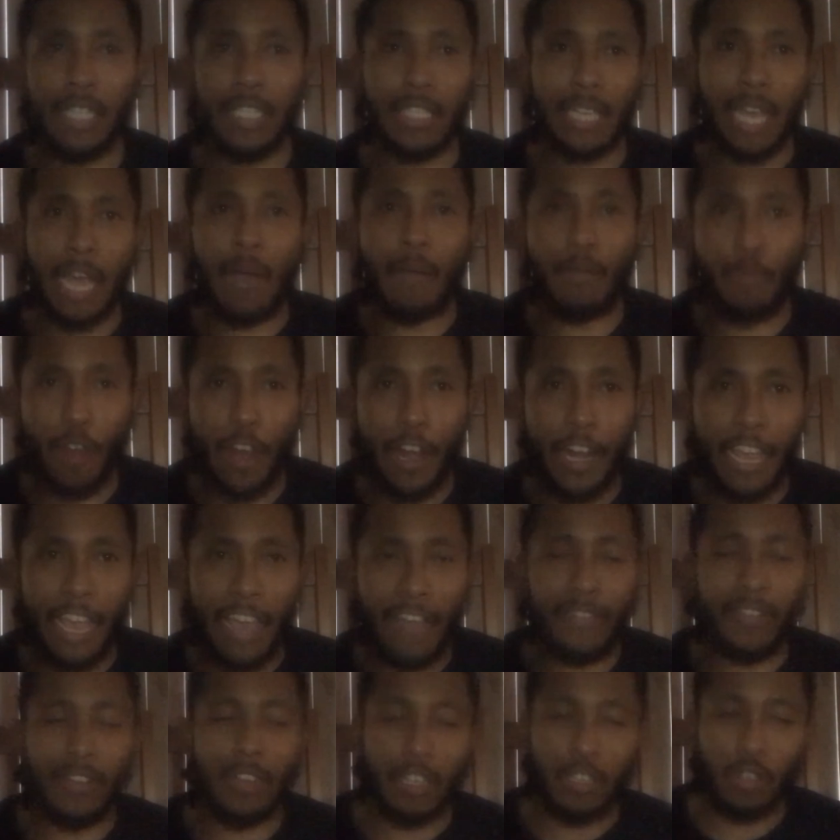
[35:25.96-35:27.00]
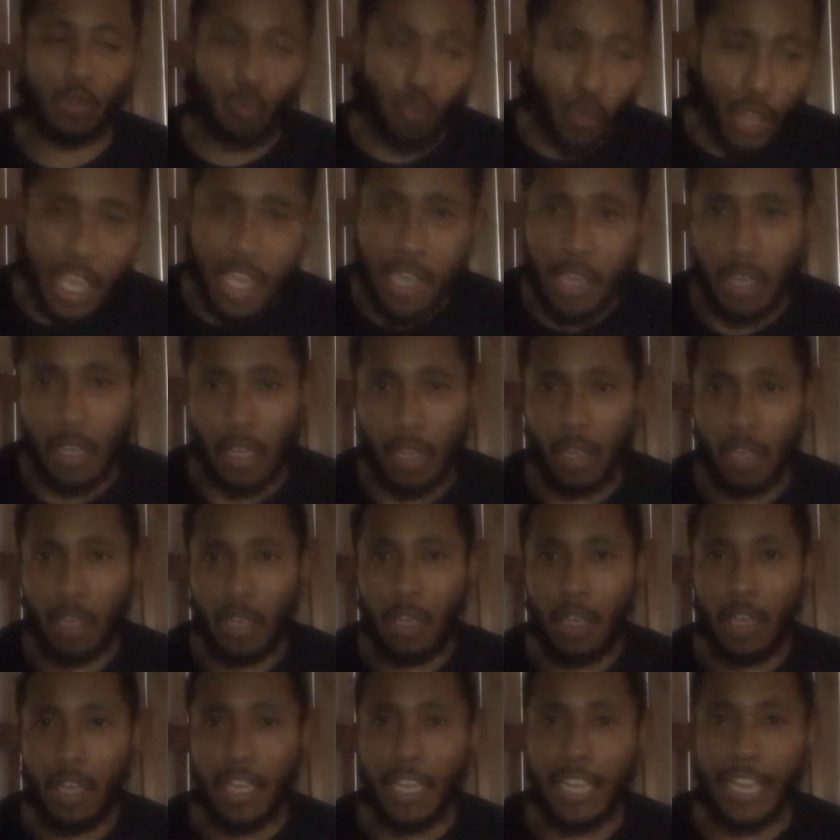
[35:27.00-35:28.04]
Tom Brady have another week
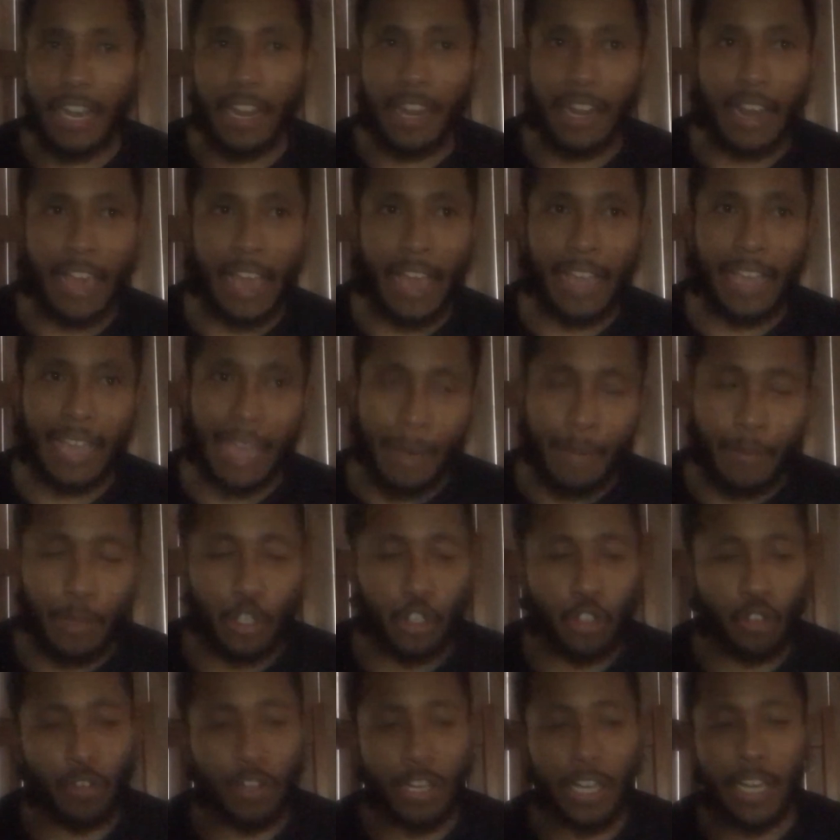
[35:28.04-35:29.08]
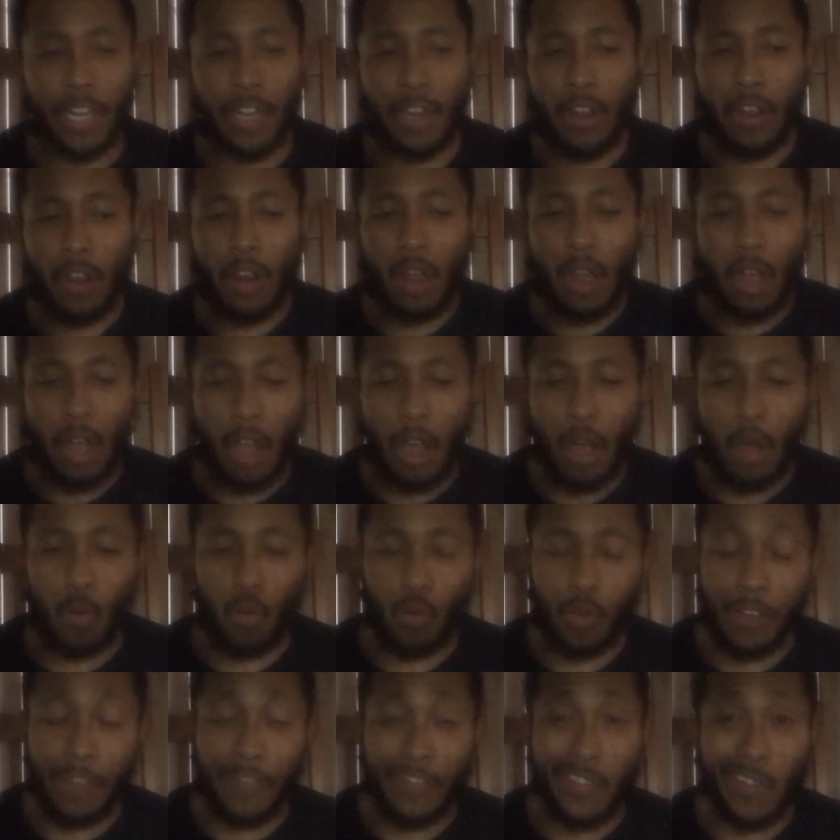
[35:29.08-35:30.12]
getting that chemistry
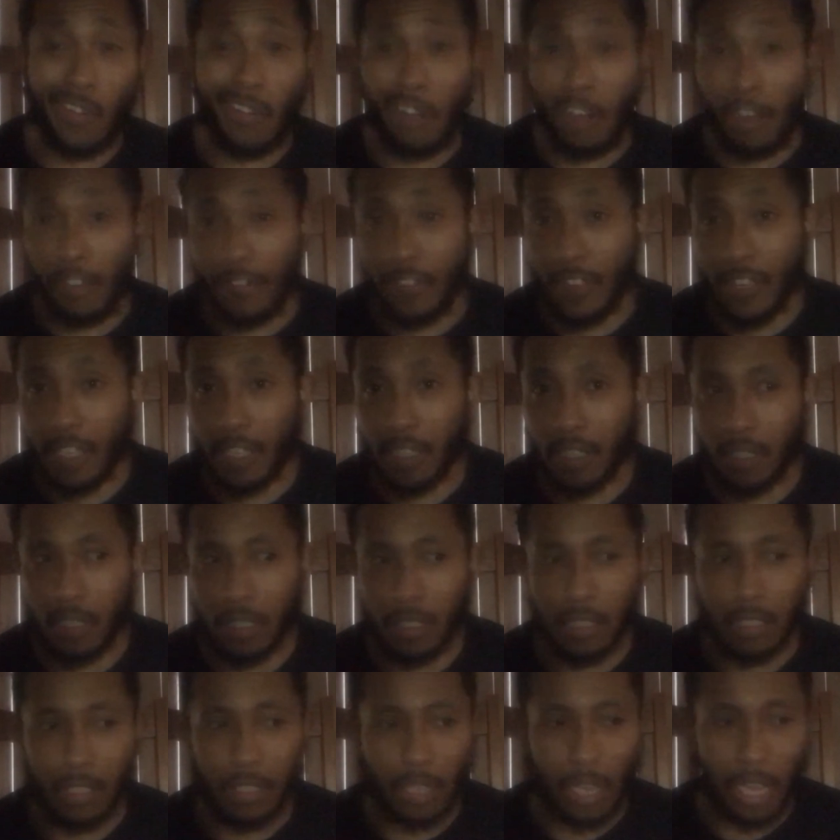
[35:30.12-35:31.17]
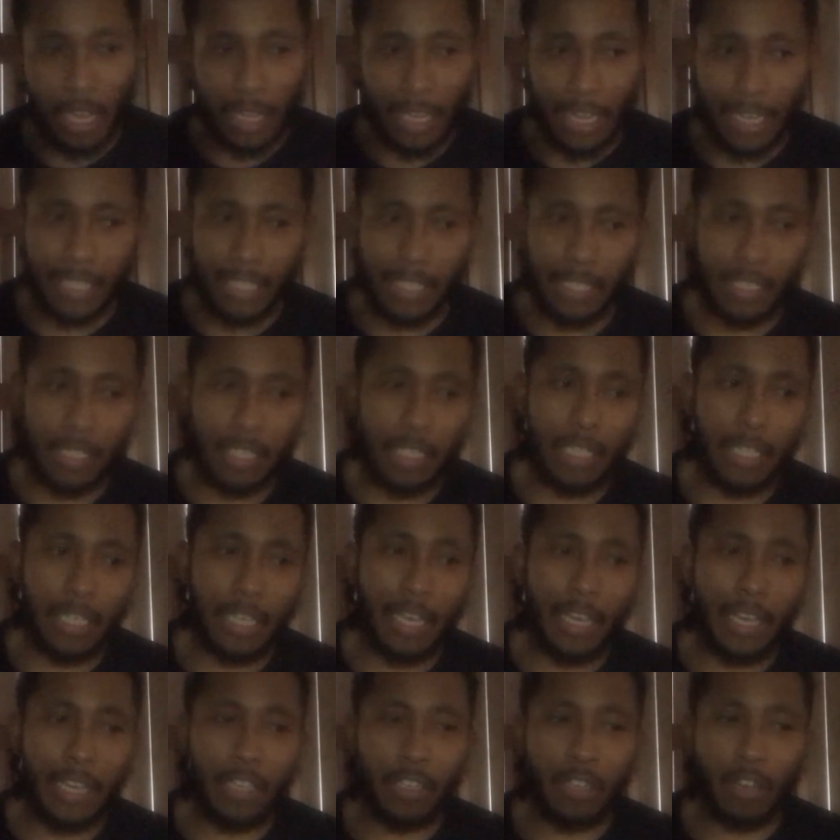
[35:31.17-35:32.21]
with the offense. I like to see
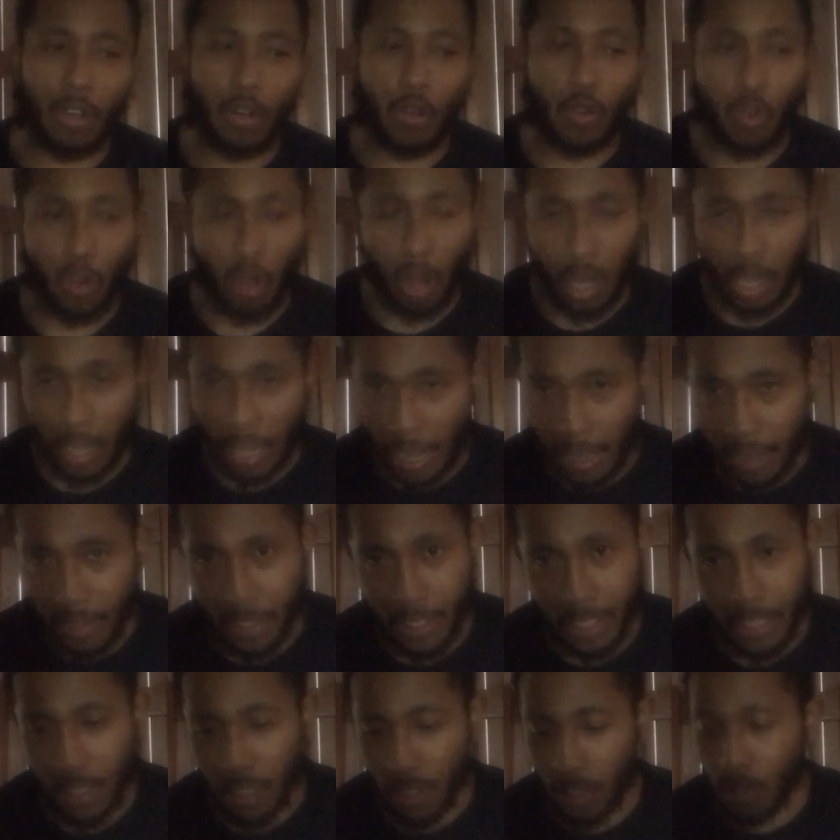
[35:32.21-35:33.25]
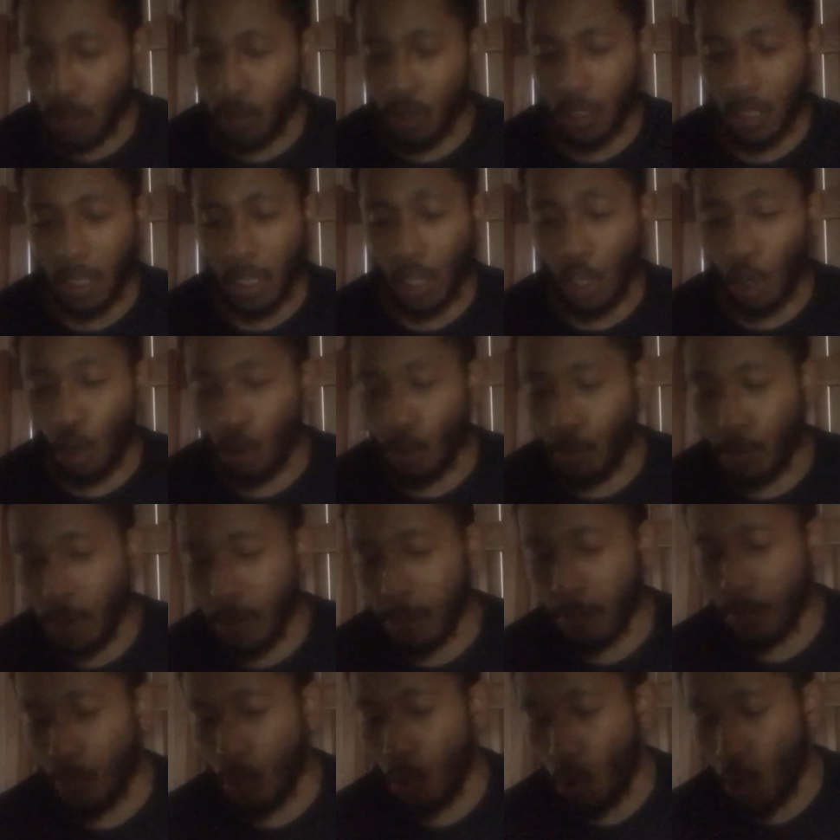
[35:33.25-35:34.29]
that, Gronkowski's used a little bit
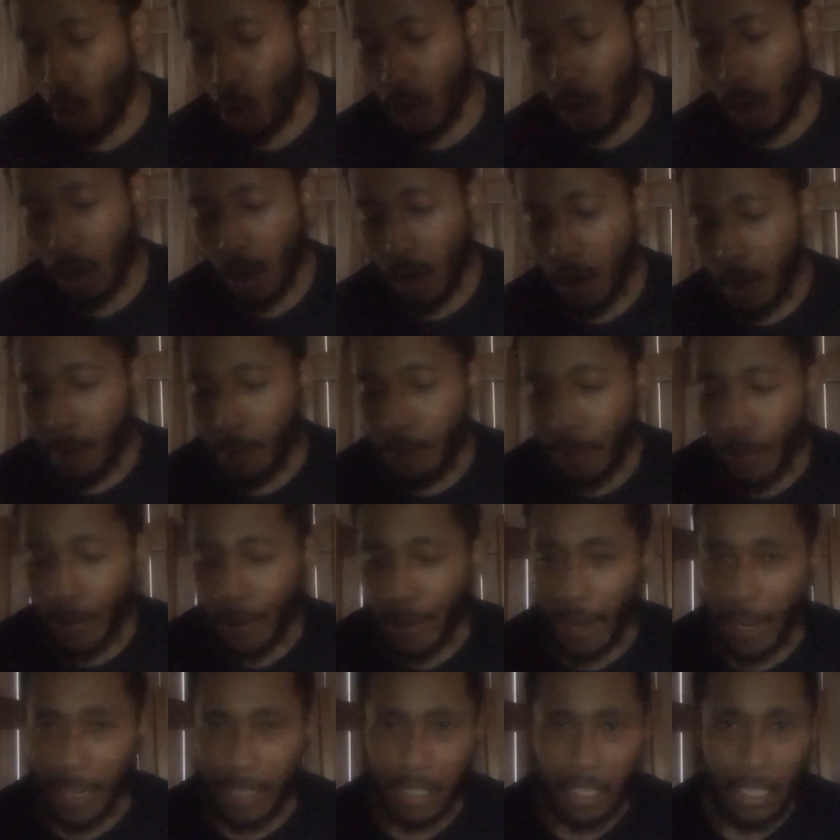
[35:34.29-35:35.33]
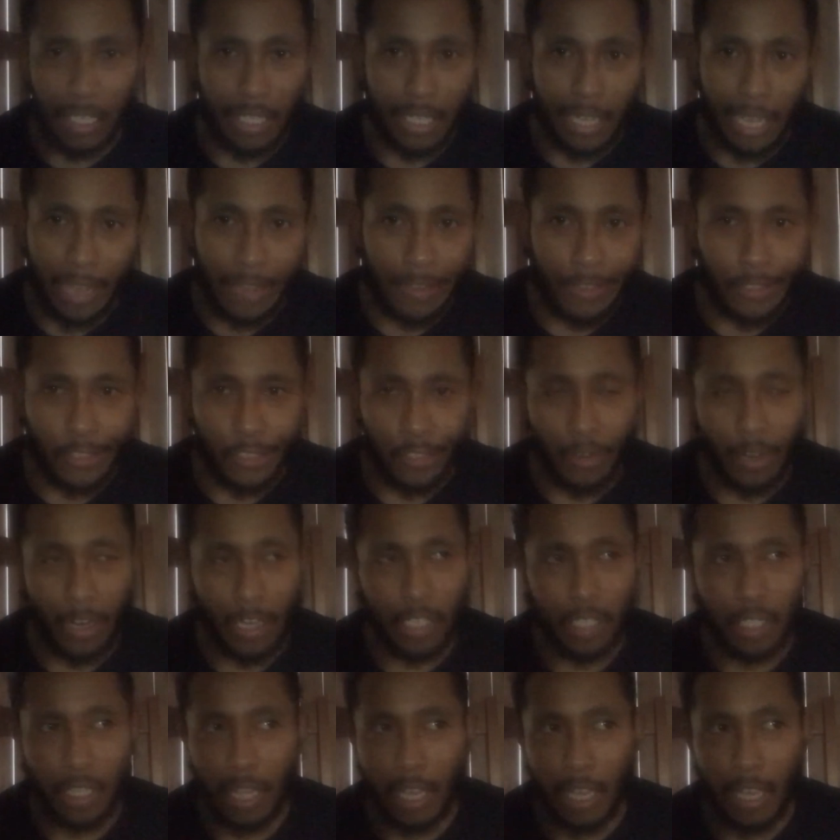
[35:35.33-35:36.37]
more. But I think down the
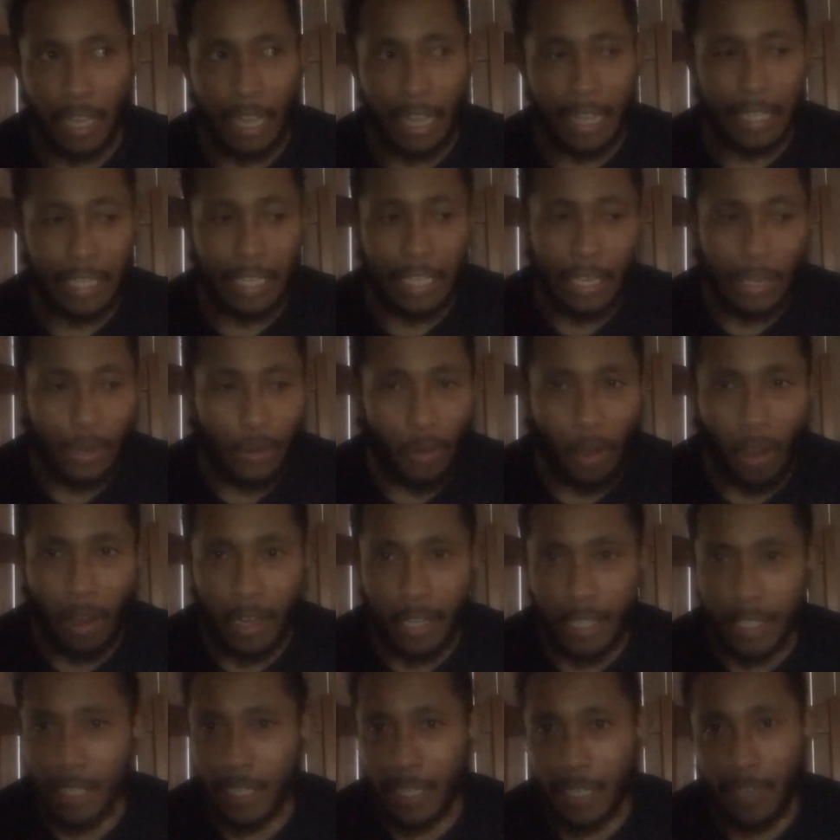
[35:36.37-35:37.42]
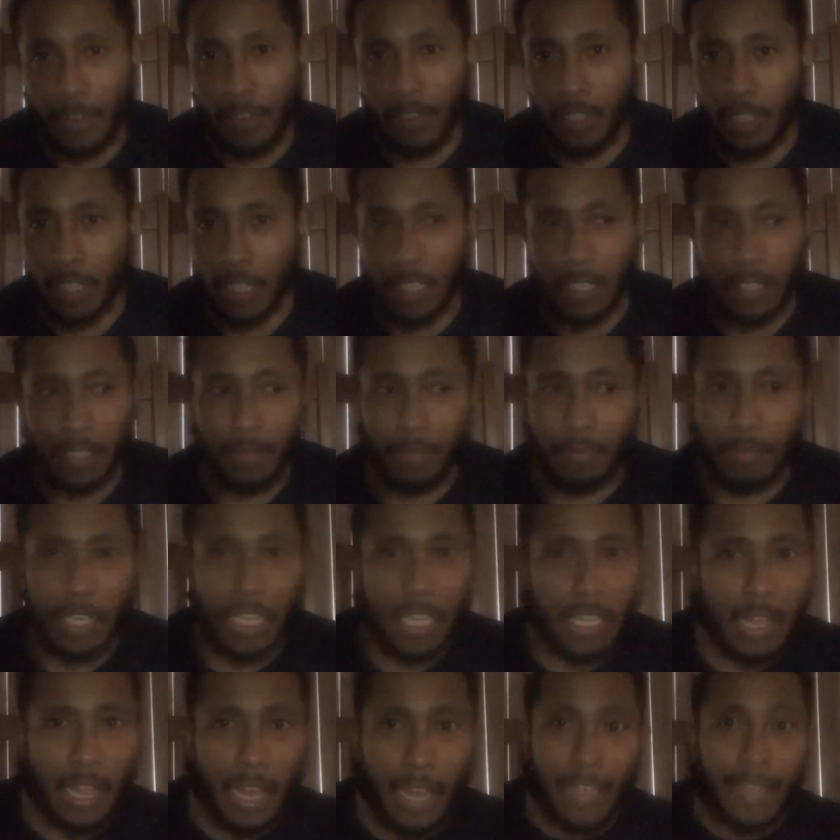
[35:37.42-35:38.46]
stretch, I think Gronk is here just to be
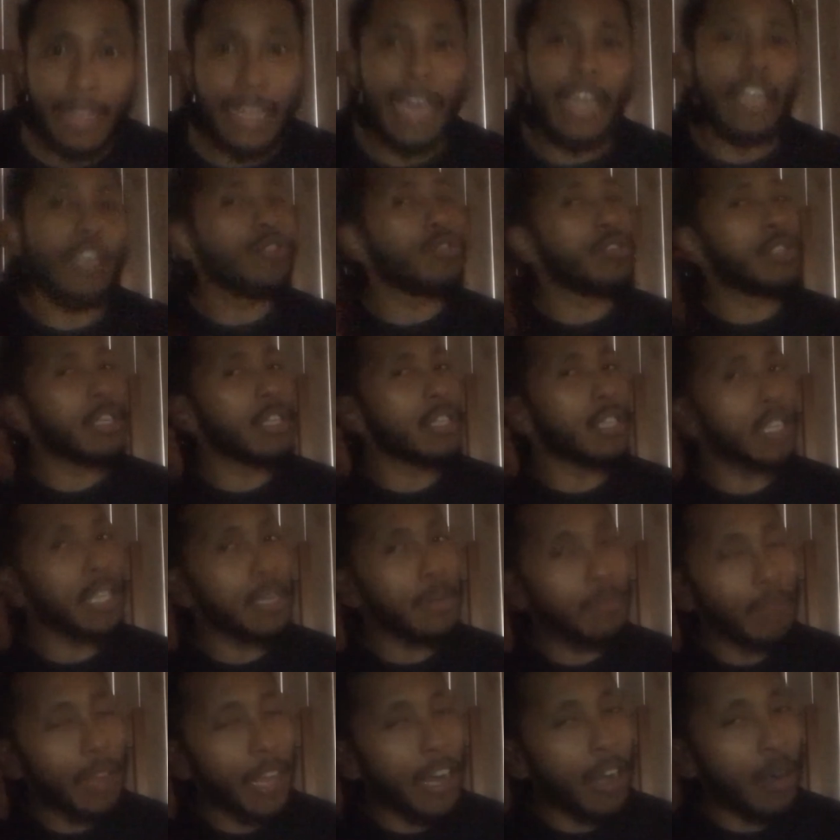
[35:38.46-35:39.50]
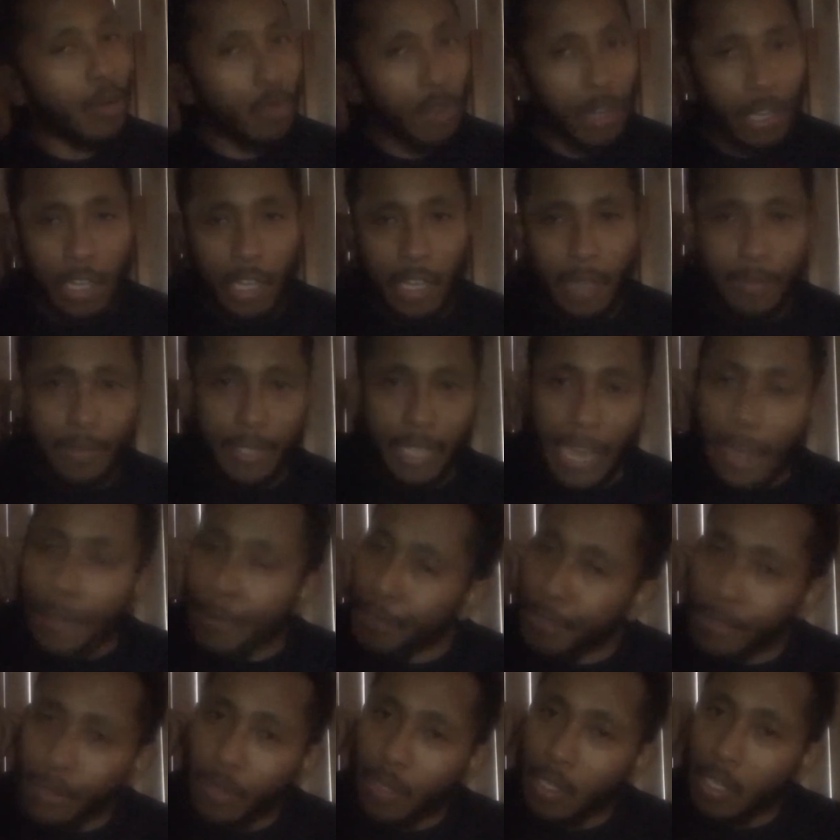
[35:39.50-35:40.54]
like that utility player when it comes down
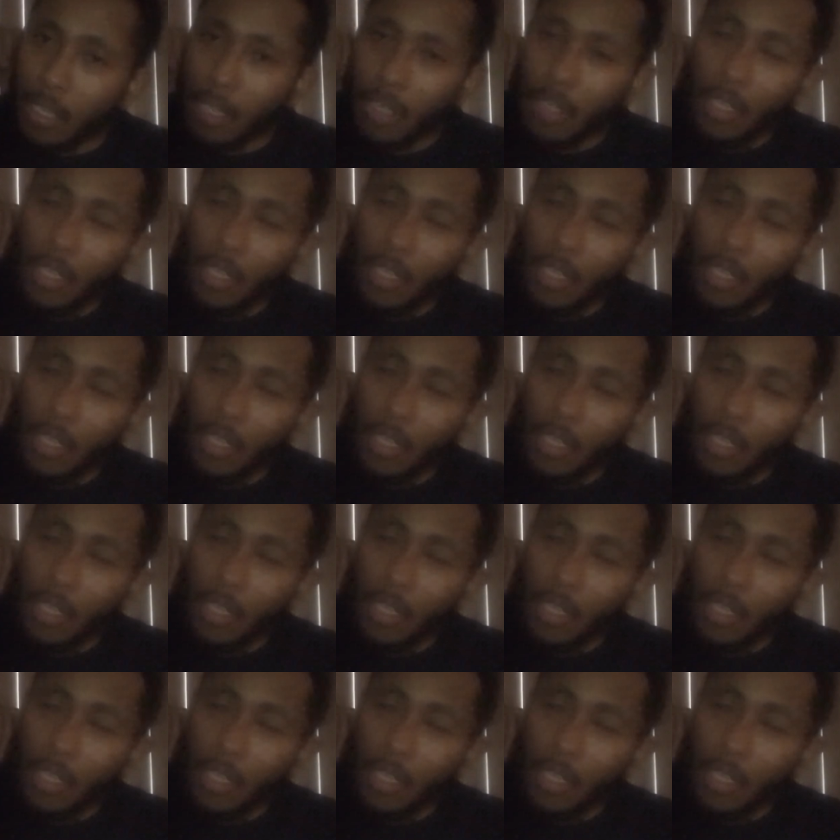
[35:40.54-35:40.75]
to it.